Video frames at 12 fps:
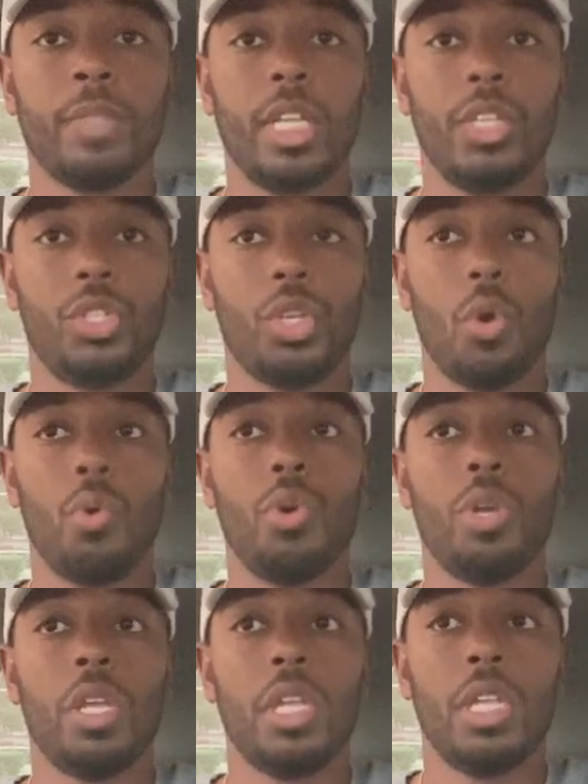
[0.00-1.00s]
And so
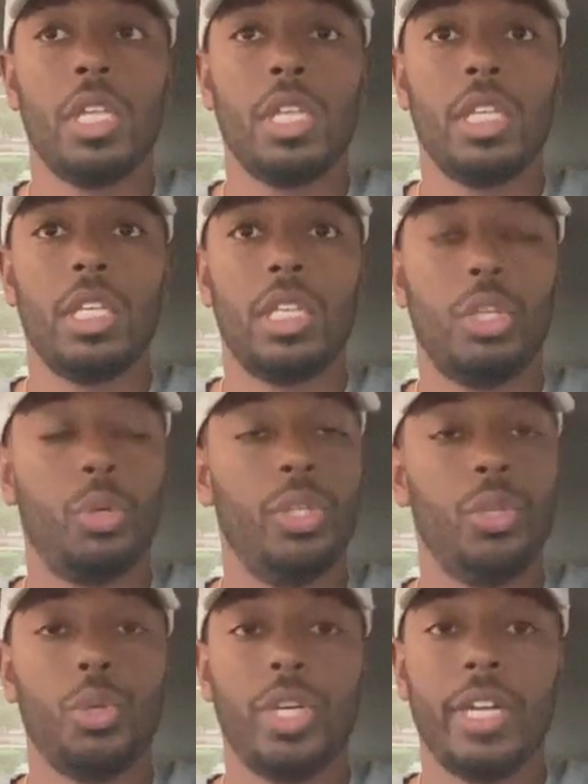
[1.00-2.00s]
you're
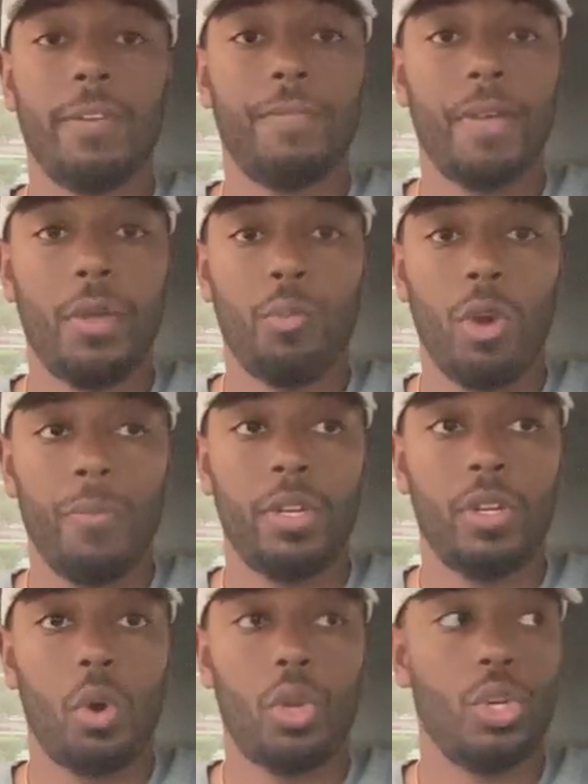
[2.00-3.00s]
either gonna get a fat
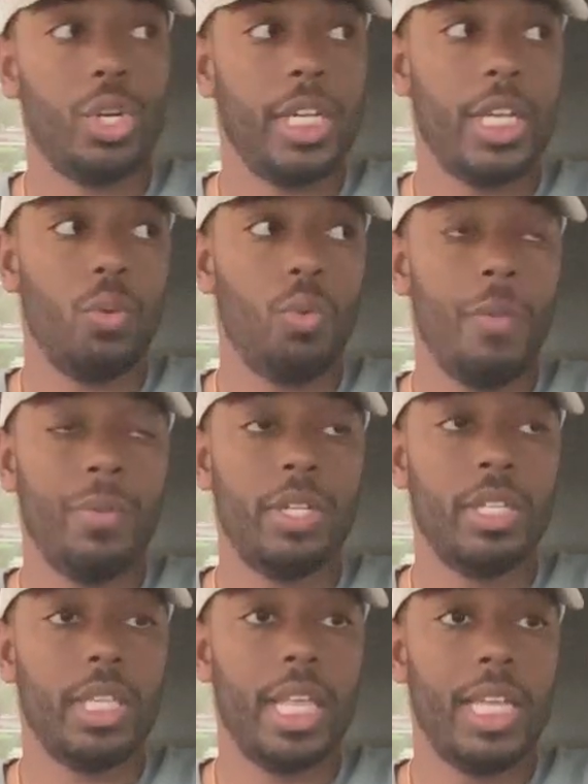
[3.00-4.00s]
woman, or you're gonna get a
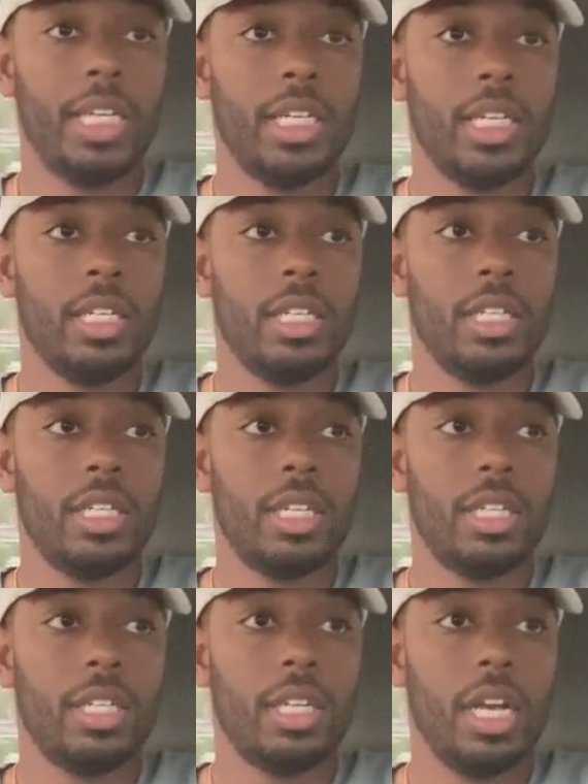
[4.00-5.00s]
woman that
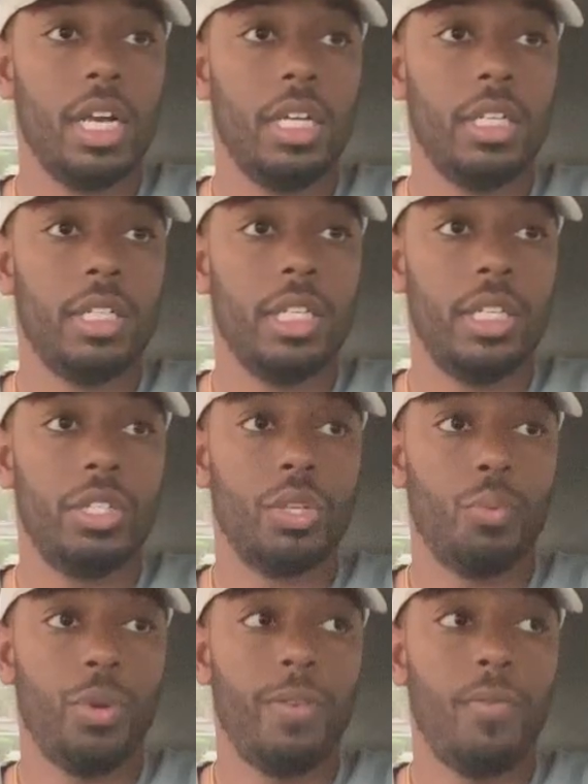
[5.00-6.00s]
is
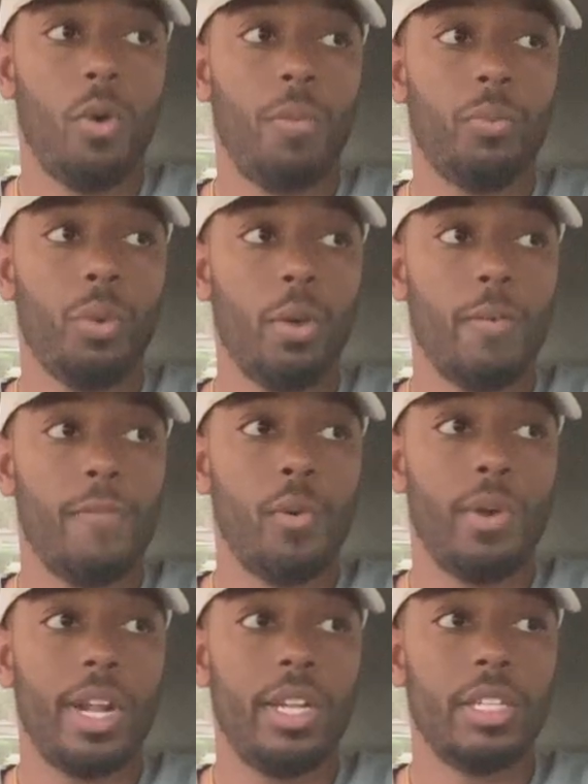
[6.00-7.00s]
a reformed
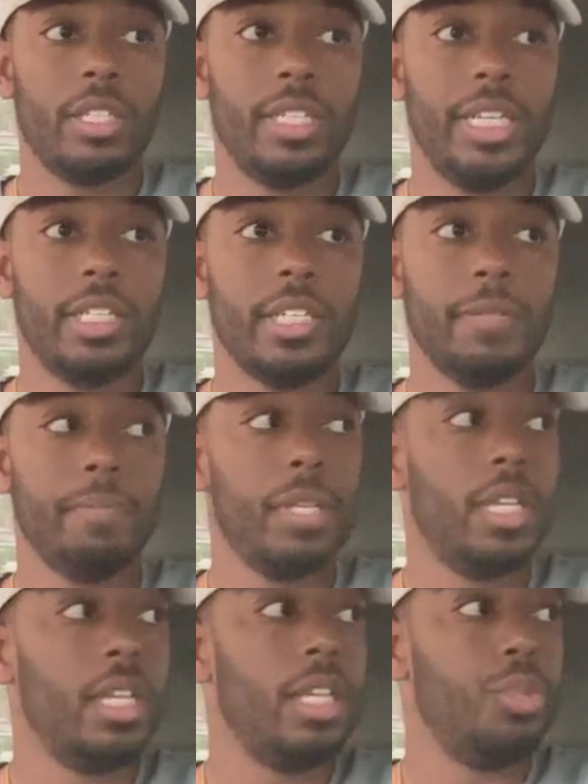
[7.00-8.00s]
304 that looks decent.
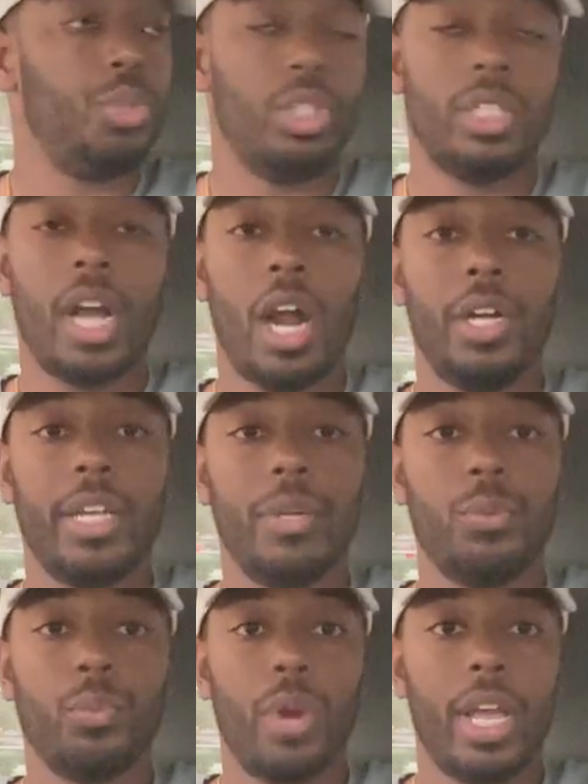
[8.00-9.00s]
She's tired of
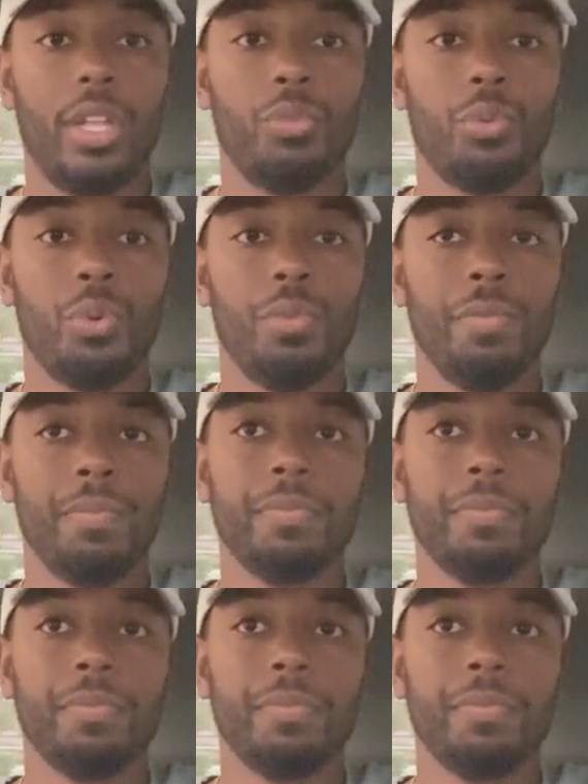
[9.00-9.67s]
getting ran through,